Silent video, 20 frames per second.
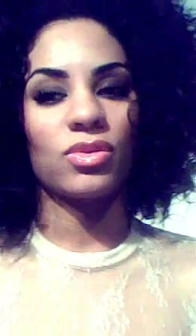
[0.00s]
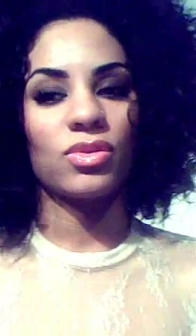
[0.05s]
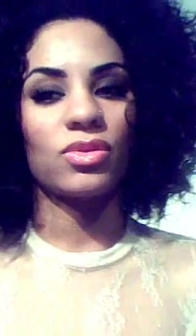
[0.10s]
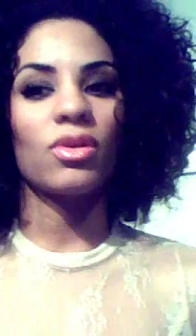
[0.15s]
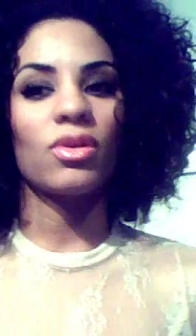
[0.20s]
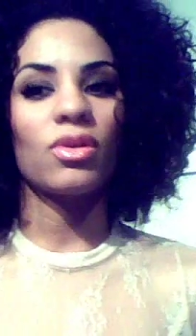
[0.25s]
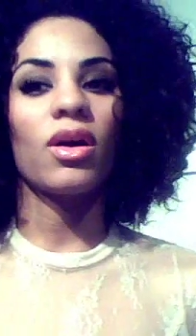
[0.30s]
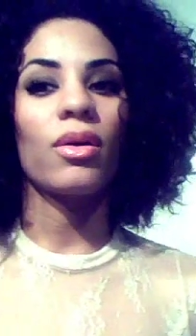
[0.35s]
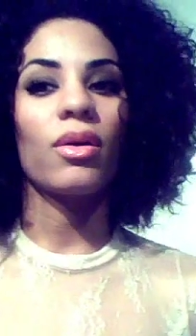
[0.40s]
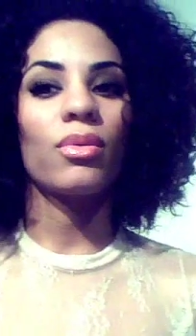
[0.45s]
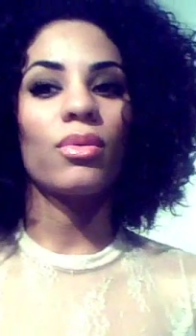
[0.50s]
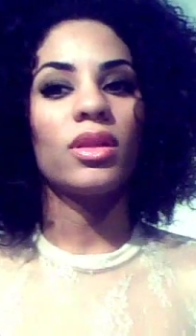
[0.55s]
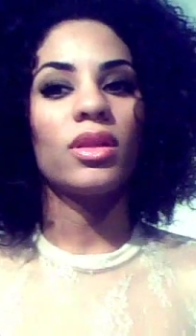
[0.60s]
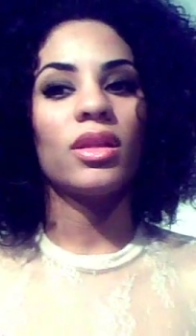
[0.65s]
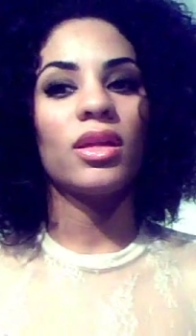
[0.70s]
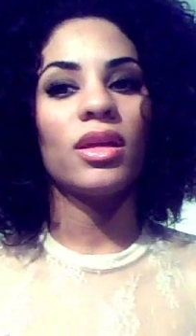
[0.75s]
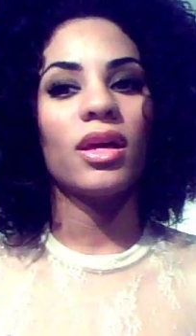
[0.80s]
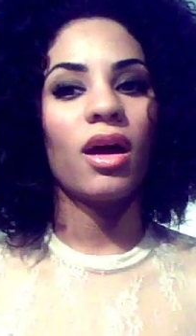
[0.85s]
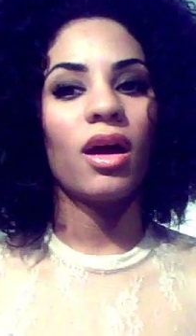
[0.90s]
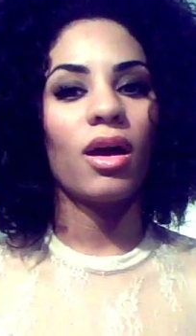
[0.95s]
So
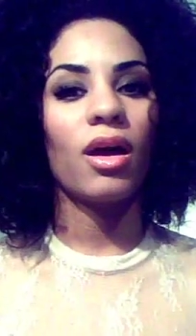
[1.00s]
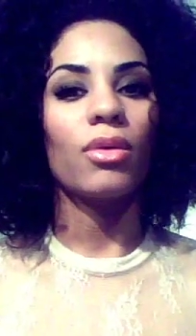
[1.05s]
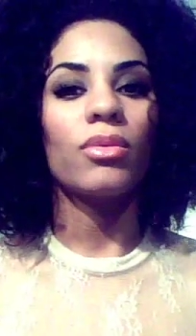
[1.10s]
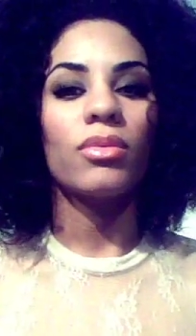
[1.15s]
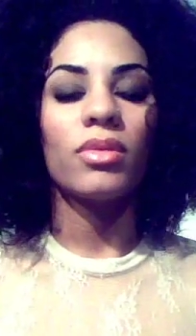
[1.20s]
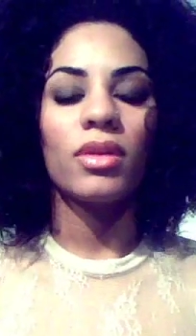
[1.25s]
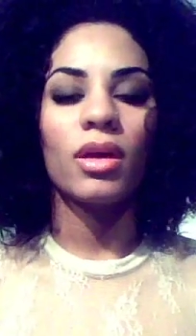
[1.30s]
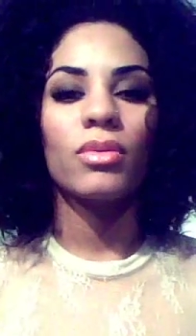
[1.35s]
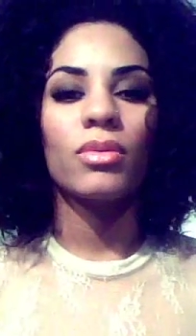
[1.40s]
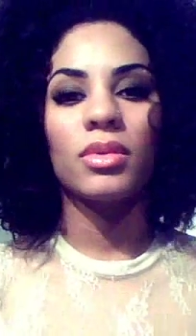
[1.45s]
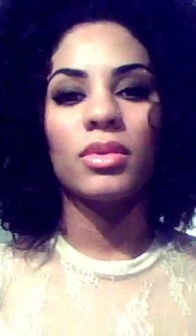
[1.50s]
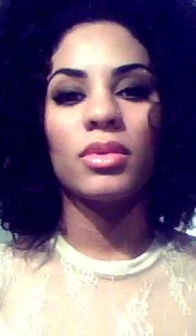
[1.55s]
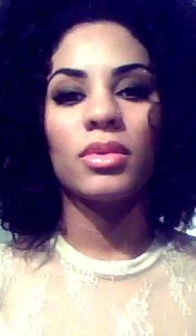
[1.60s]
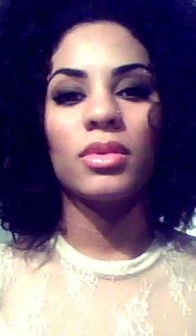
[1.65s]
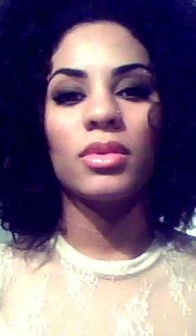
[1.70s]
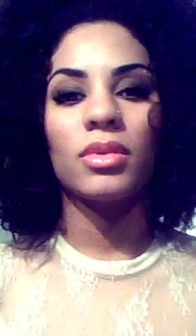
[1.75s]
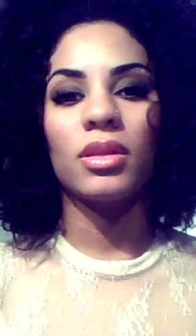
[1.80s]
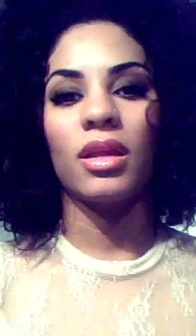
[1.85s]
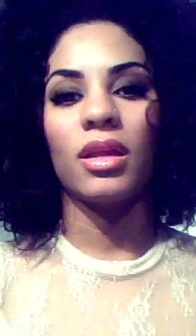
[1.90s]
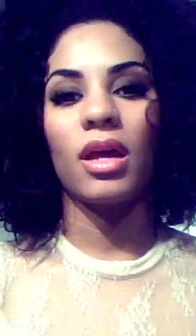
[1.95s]
that was
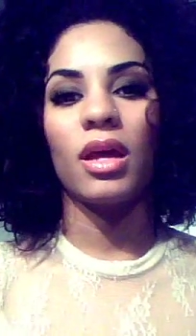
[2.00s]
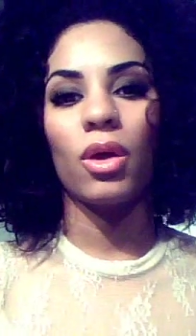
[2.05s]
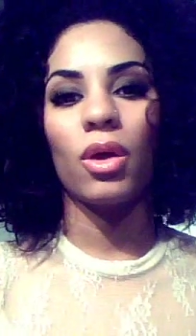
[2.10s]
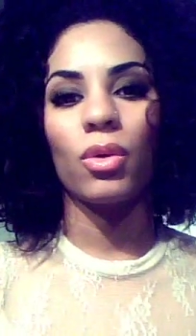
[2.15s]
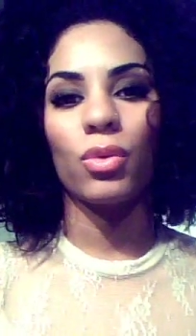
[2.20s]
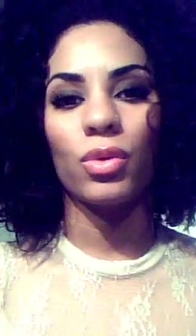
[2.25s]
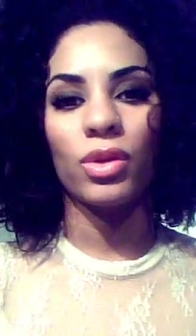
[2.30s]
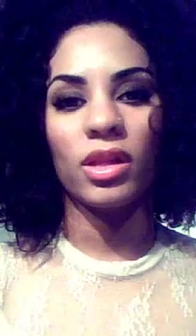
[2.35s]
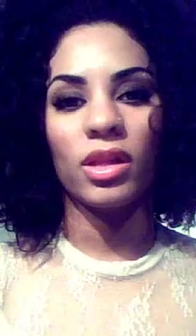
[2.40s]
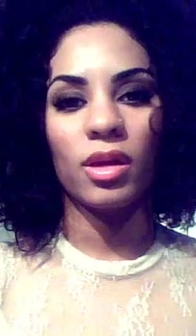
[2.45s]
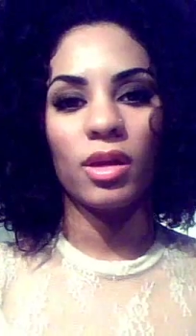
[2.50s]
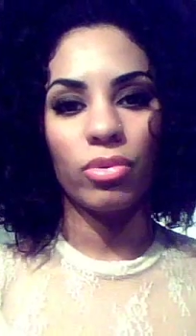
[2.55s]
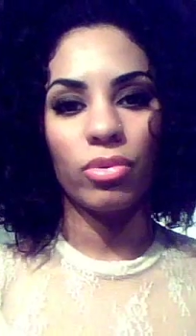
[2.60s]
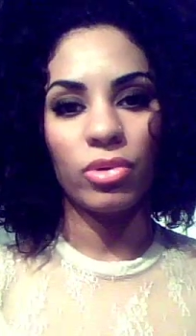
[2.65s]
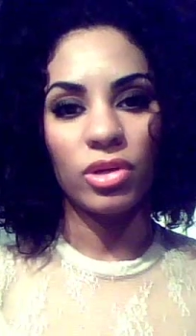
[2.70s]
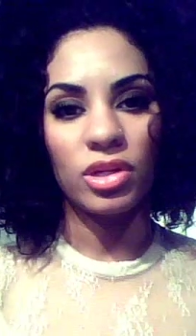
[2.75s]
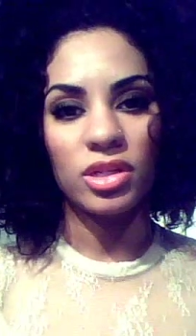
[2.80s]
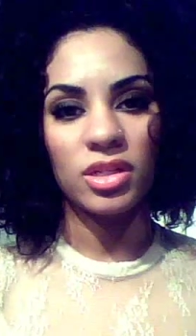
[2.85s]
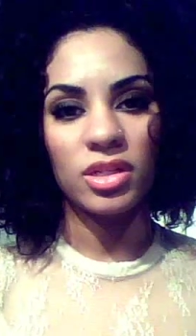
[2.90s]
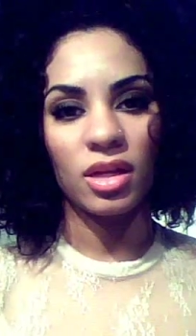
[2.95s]
something that I really
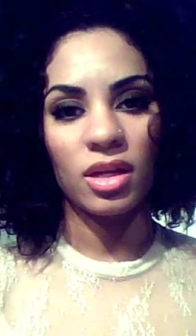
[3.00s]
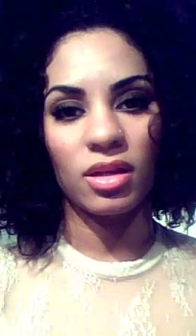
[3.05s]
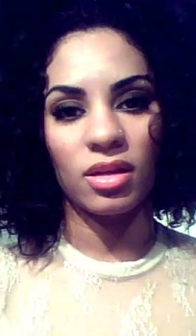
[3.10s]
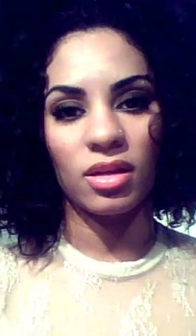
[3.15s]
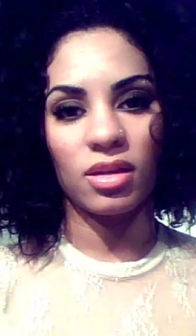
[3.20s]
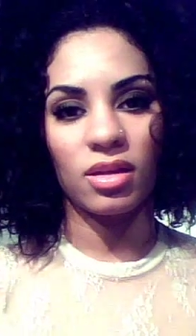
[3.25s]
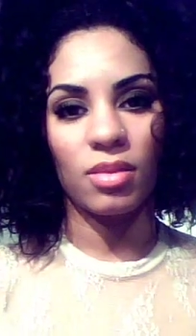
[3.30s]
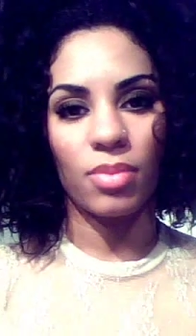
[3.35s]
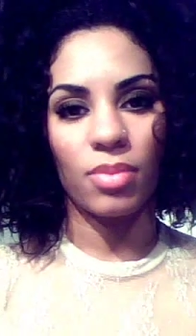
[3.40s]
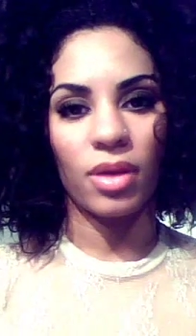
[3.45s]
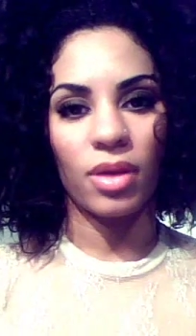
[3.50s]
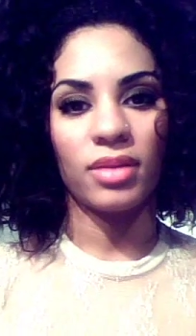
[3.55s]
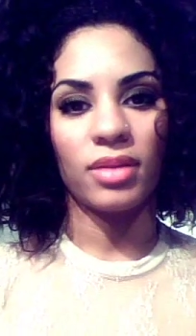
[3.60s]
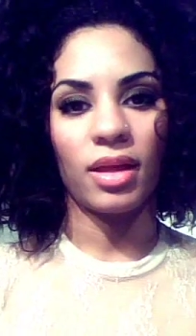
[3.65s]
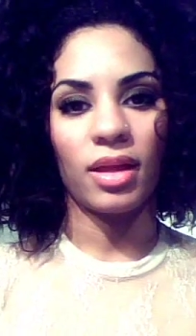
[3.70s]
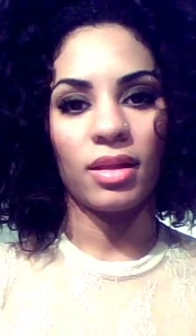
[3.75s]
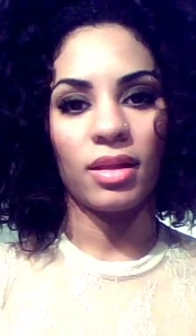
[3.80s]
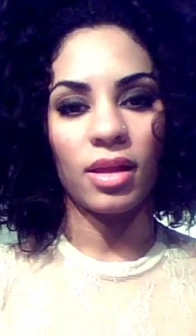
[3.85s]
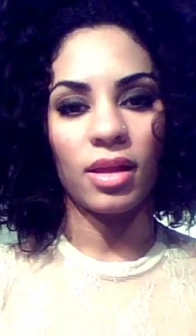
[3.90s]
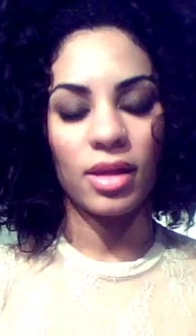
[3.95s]
appreciated about
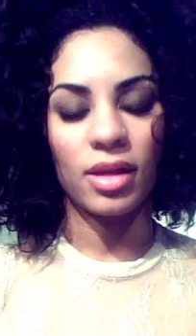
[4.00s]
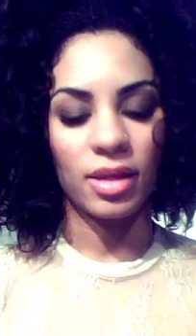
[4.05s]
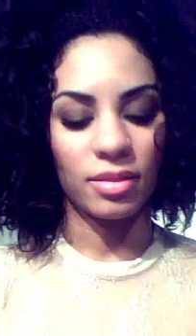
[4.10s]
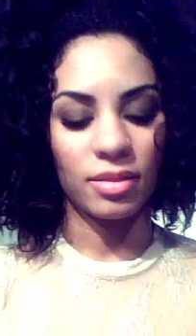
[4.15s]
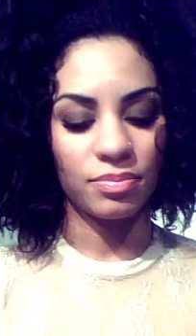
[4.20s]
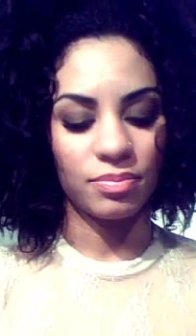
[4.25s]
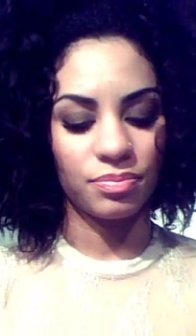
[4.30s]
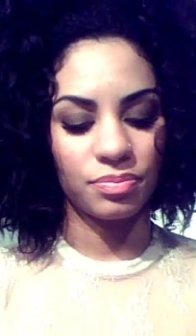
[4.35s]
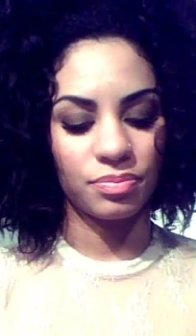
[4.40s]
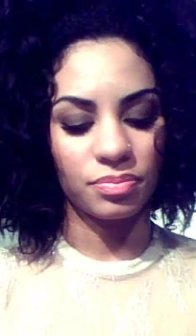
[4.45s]
that line.